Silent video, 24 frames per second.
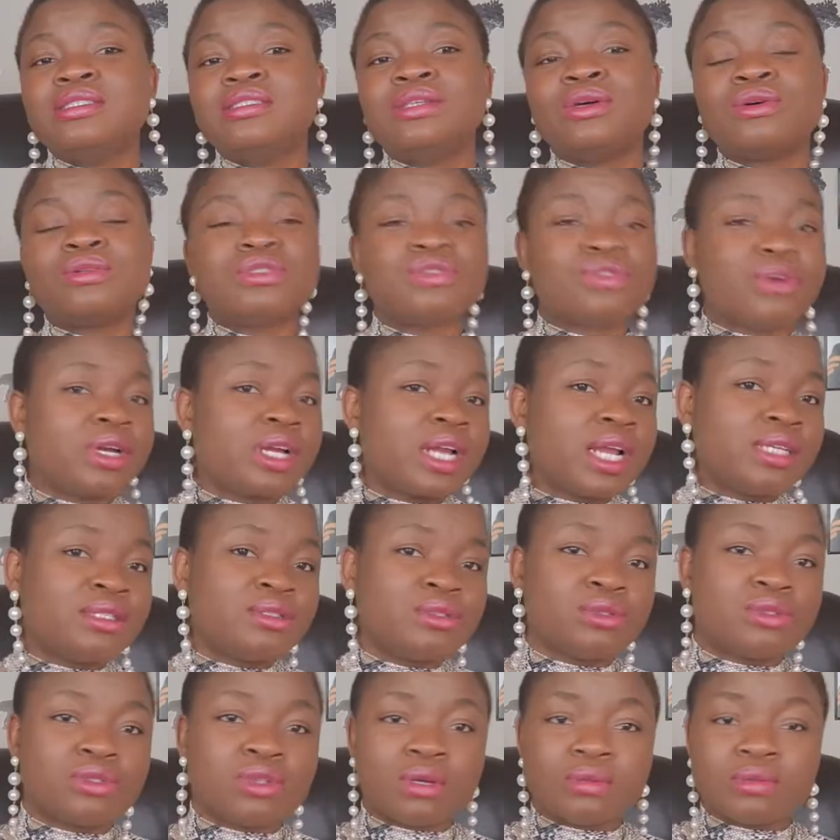Don't forget
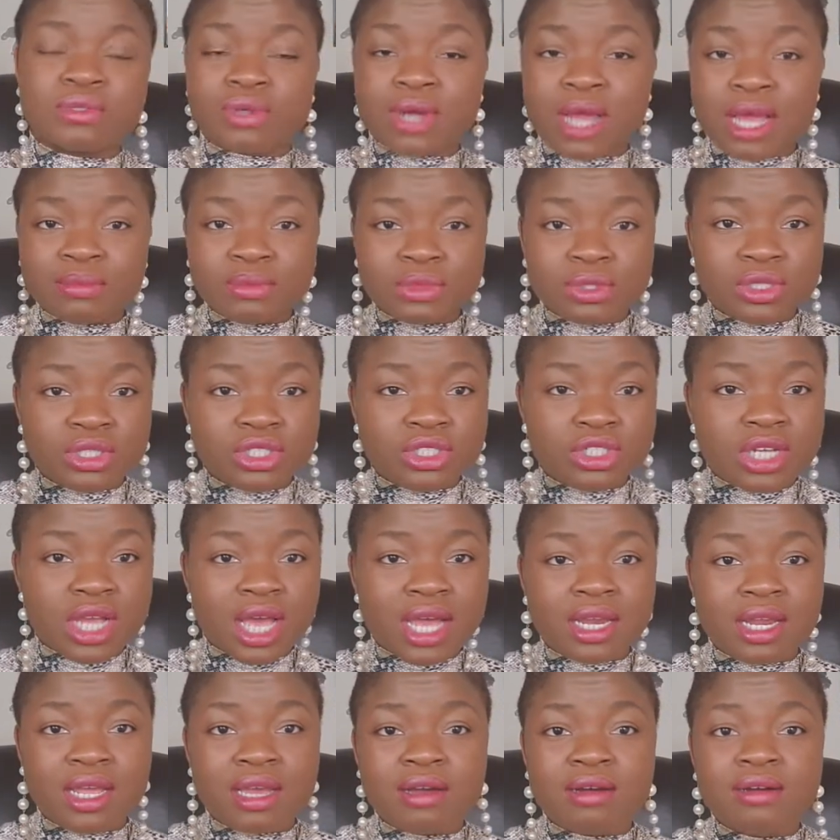to subscribe to the
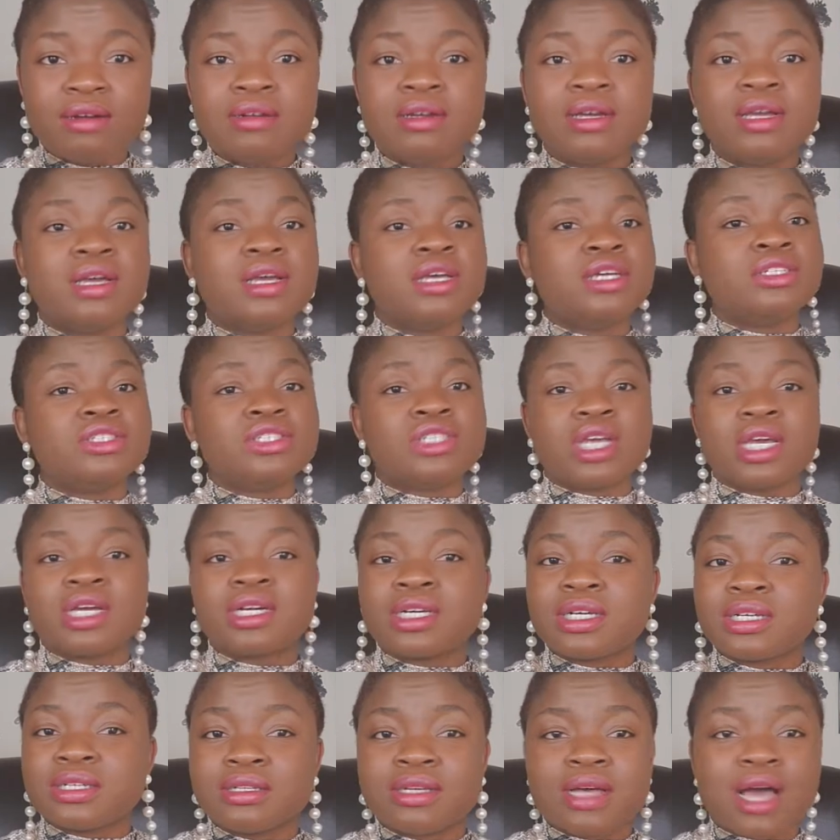channel. Check
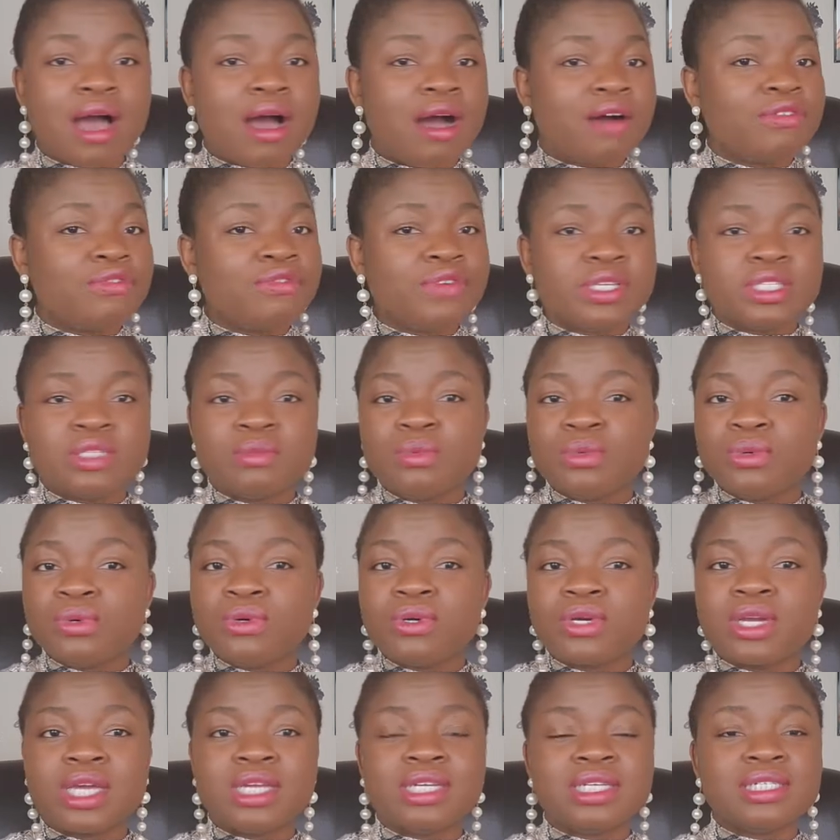our
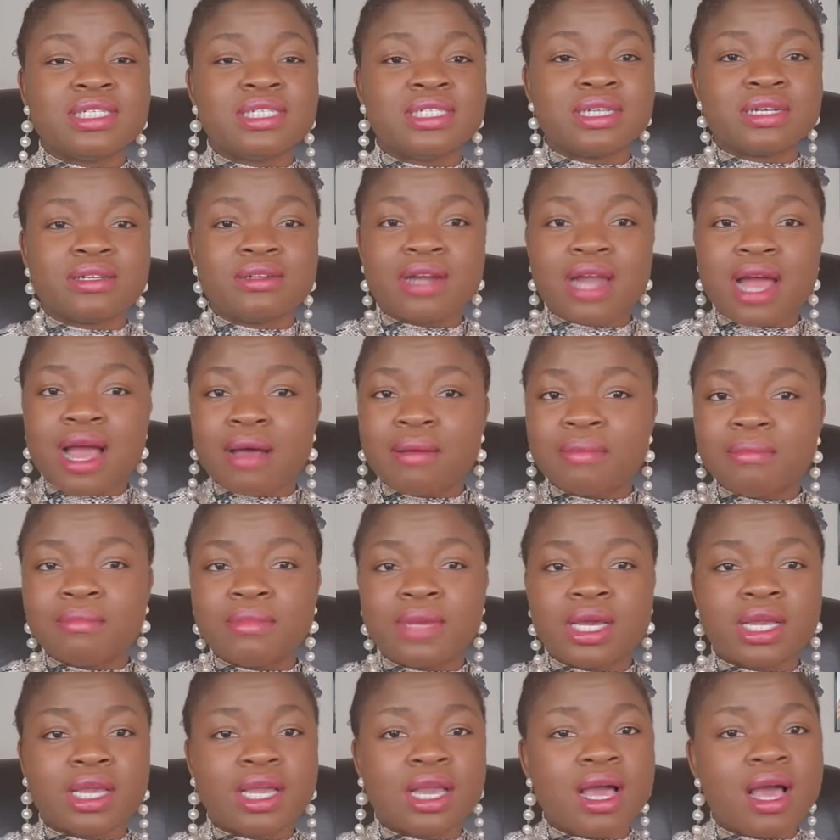Facebook and Instagram
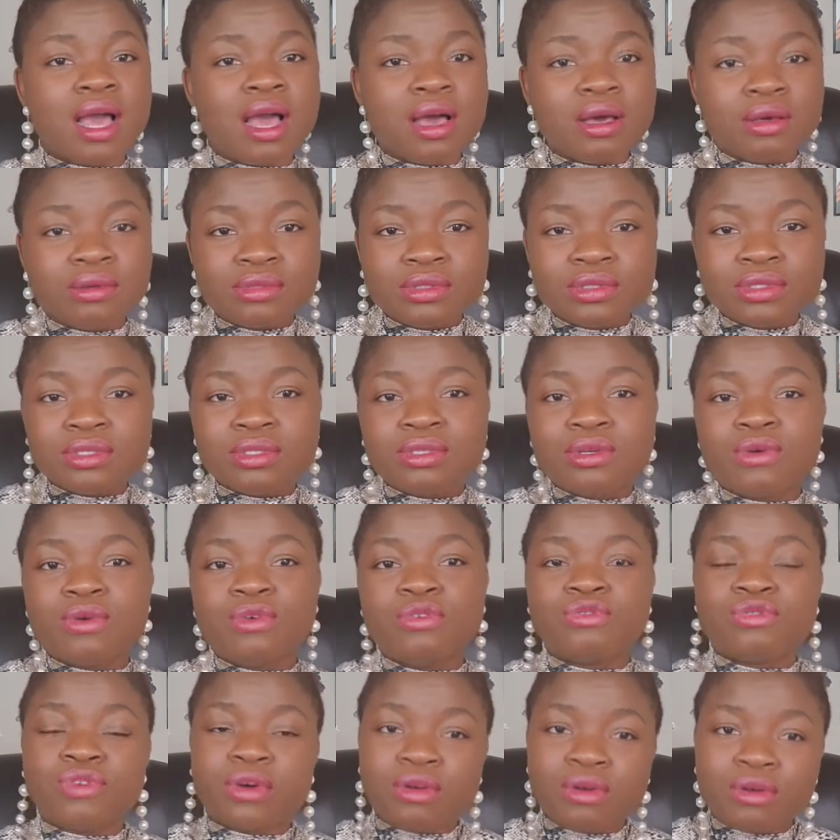account. You know,
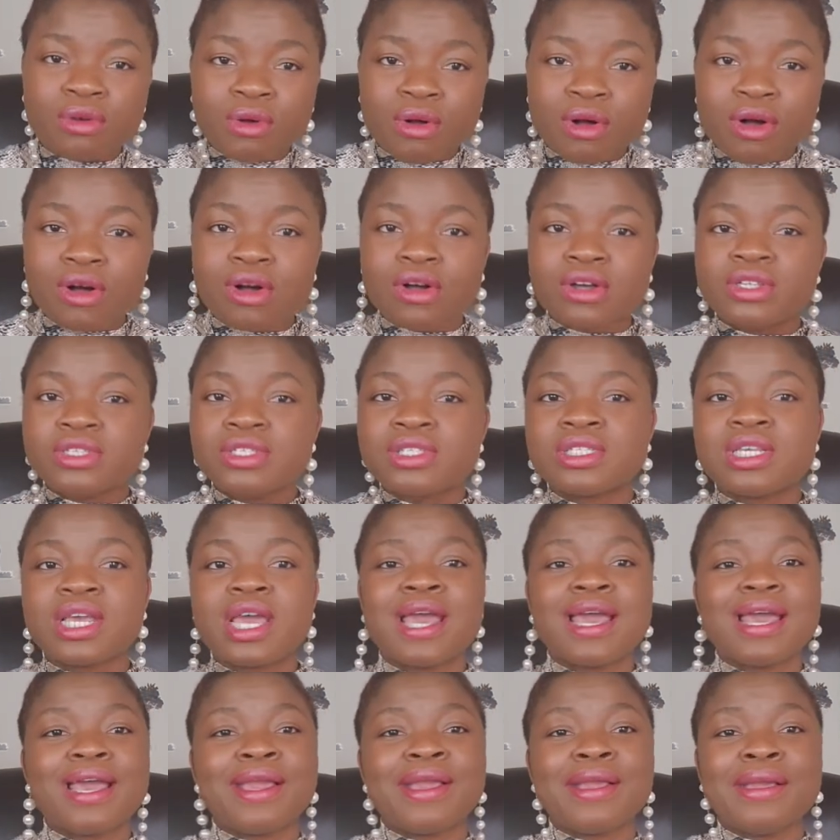follow us.
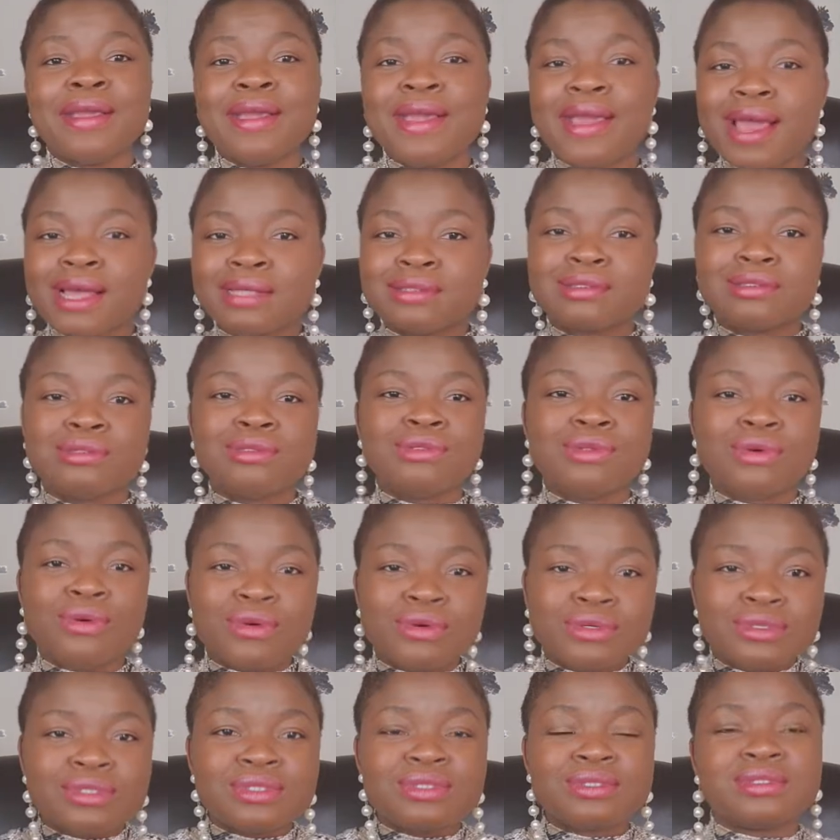Get
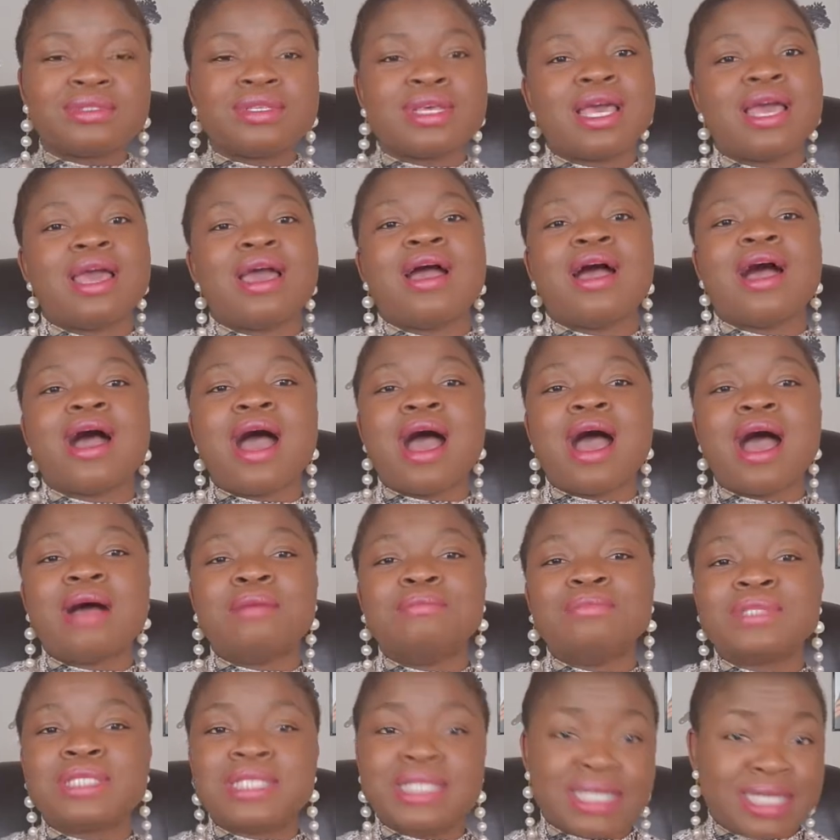those
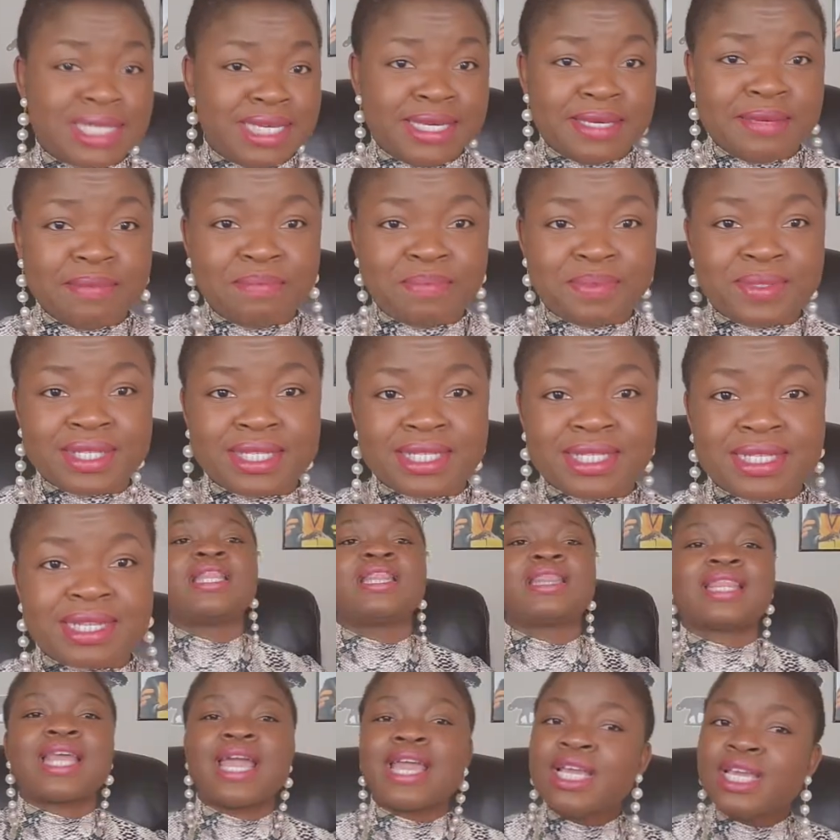tips.
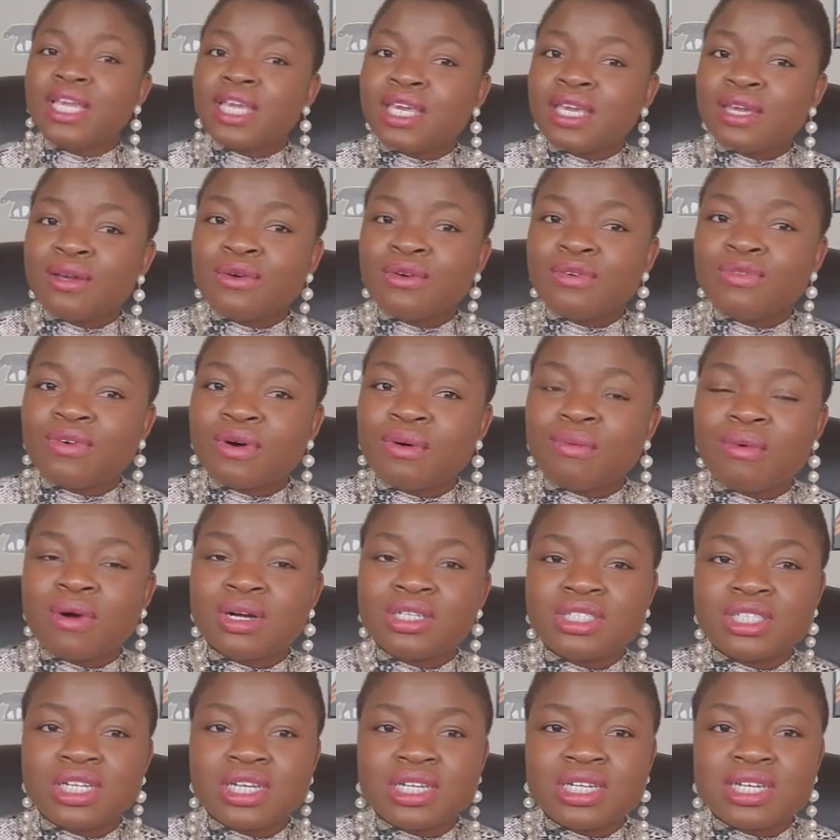Thank you for
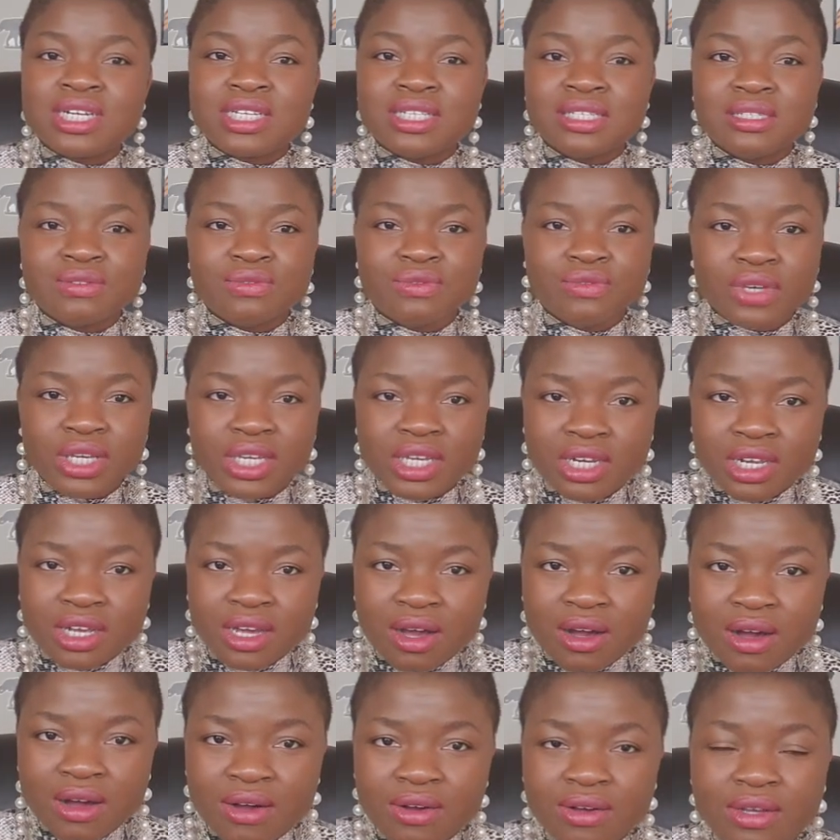watching this
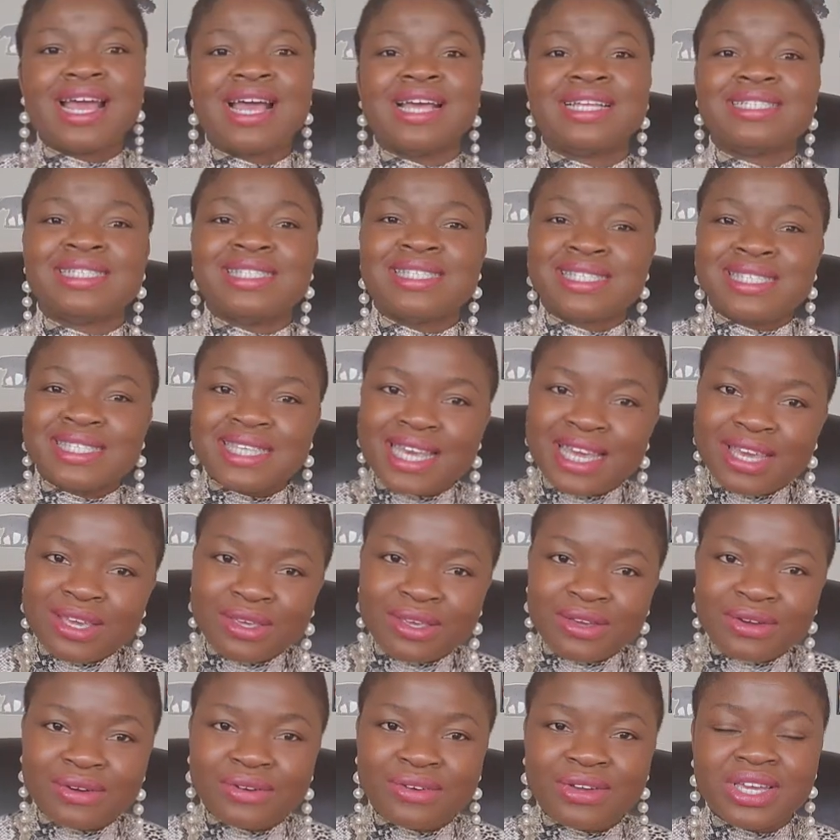video and see
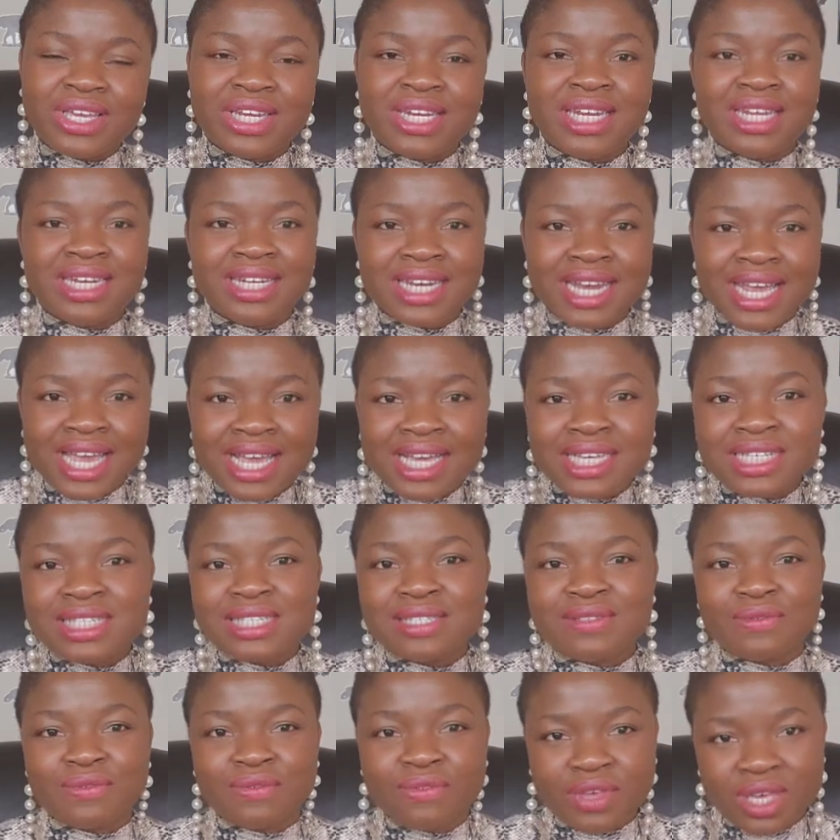you in the
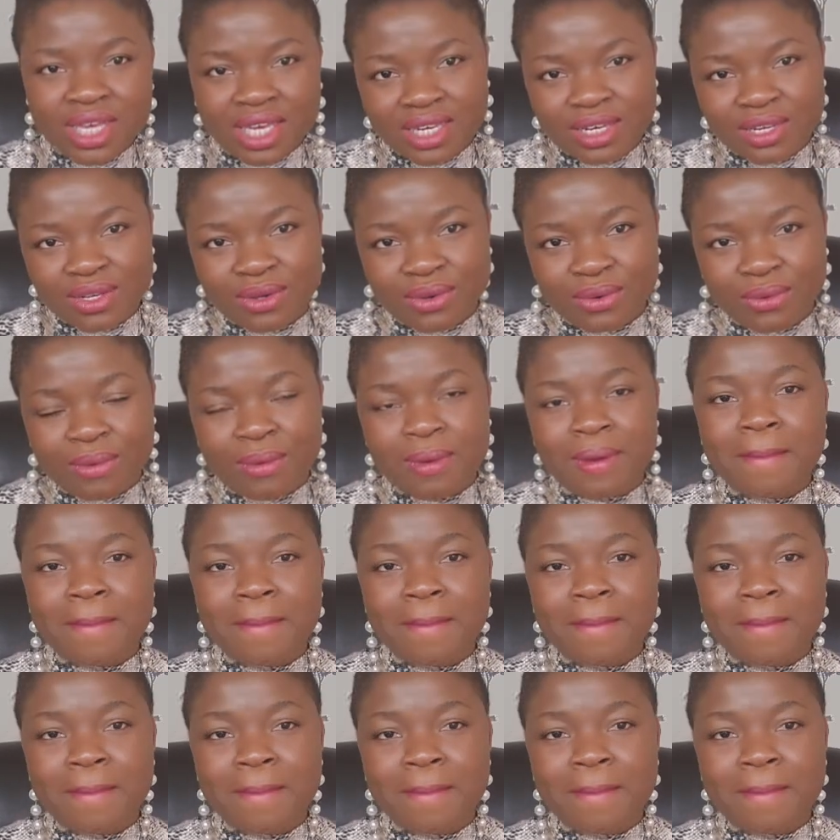next video.